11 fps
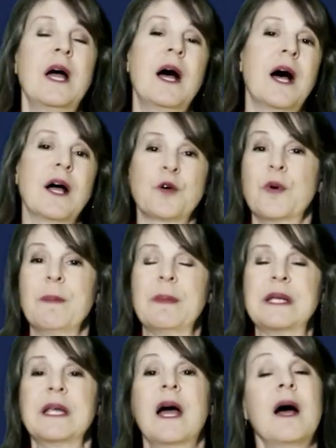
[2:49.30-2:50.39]

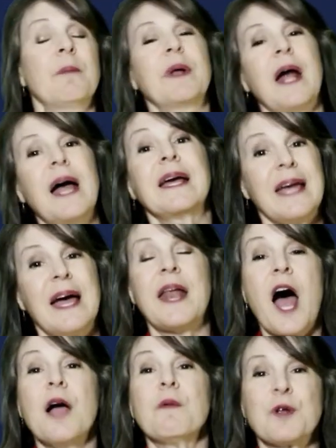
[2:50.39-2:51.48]
equipment. But
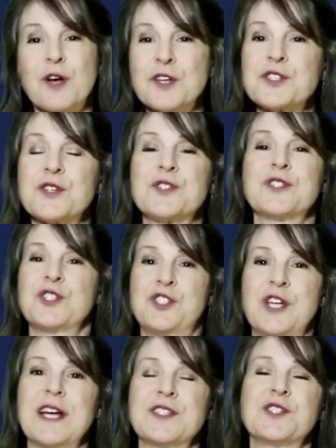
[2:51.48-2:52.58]
I would also
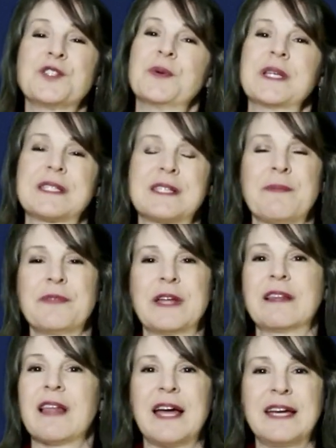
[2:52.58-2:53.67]
suggest doing something
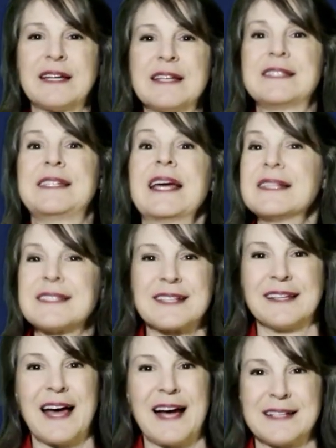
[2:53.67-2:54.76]
like a dance
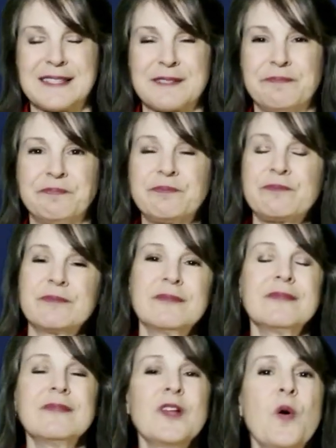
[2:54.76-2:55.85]
class
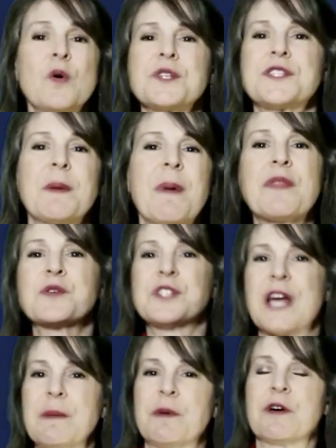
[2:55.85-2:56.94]
or some other
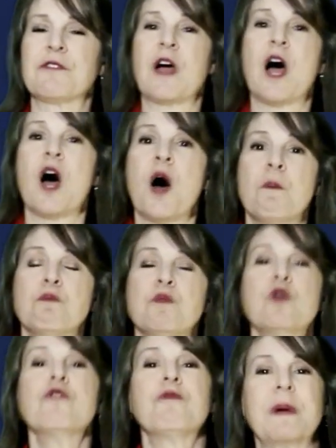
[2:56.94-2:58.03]
type of
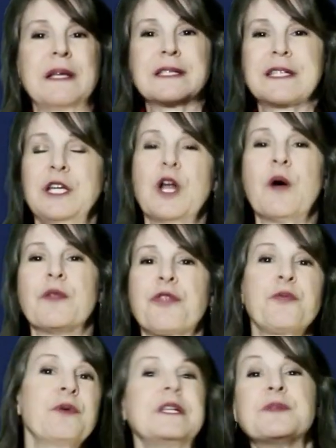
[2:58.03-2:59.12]
movement, in
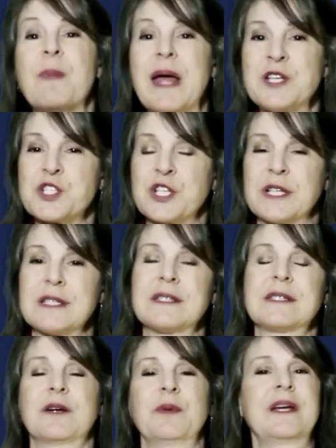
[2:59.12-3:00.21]
3 dimensions.
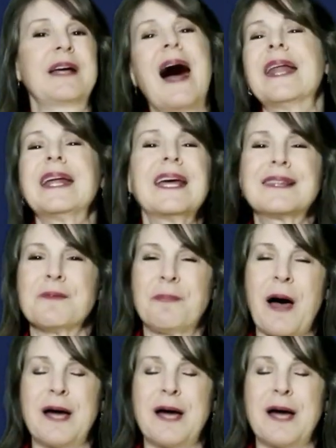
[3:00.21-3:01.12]
We got to get the body